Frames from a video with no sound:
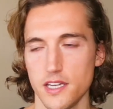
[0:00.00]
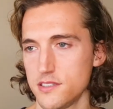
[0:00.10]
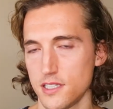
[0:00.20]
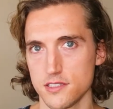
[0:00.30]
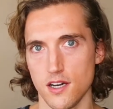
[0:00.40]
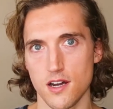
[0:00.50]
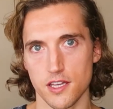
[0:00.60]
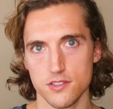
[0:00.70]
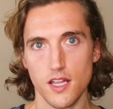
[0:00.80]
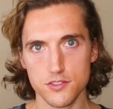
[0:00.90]
He doesn't even talk.
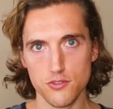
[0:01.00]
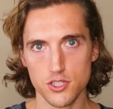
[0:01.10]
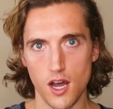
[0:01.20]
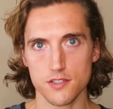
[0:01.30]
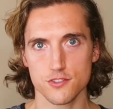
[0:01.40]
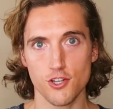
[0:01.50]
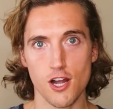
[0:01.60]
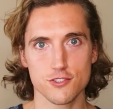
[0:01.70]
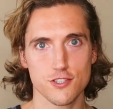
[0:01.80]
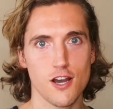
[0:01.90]
He's, let's do
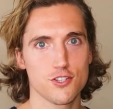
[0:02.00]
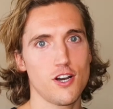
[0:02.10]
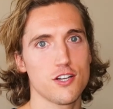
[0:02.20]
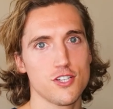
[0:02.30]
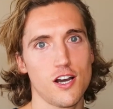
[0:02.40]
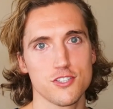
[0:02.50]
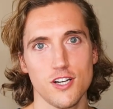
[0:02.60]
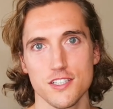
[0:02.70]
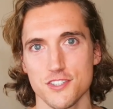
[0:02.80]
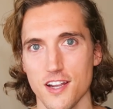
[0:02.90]

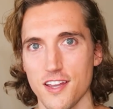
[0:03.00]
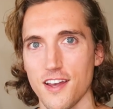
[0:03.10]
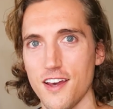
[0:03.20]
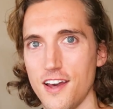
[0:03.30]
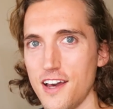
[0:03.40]
shots, right?